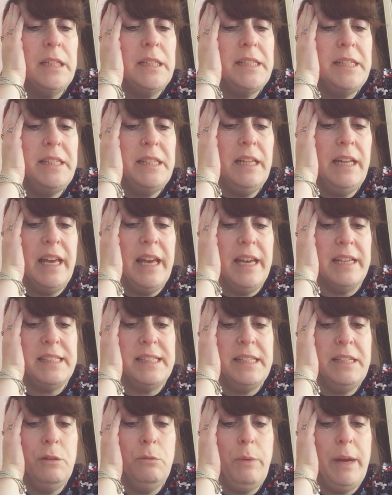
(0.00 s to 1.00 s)
S yeah,
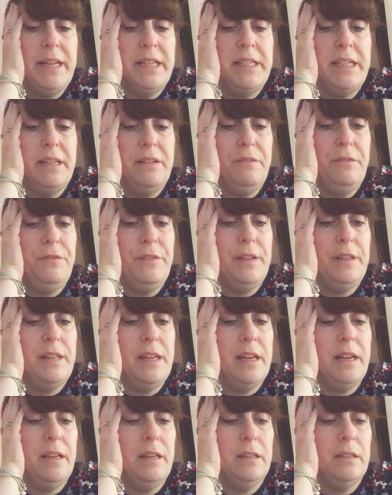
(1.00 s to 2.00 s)
still waiting for
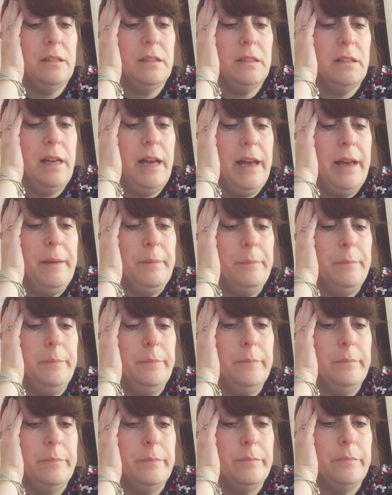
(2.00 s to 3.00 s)
the,
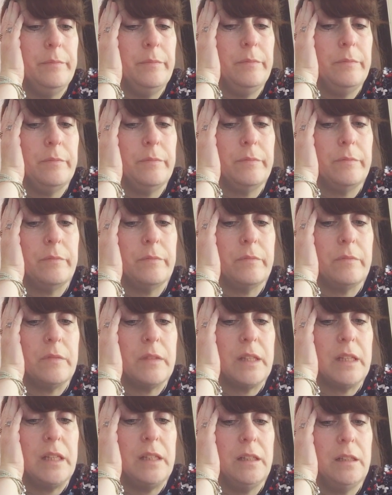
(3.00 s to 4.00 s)
um,
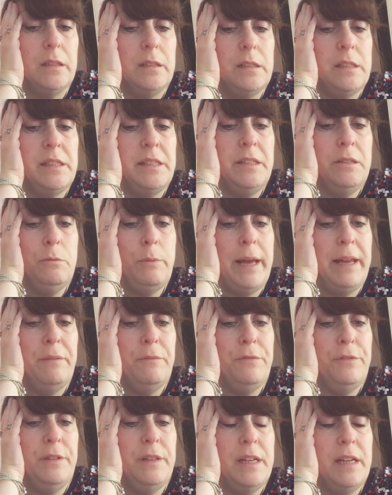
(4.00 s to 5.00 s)
still
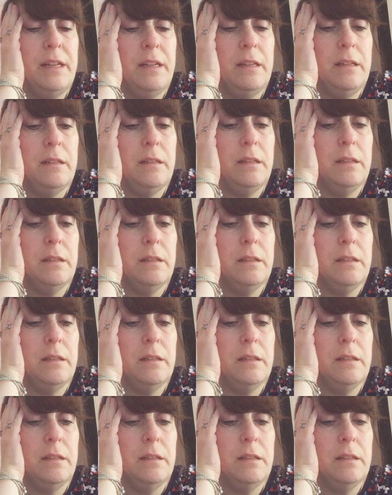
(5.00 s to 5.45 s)
waiting for the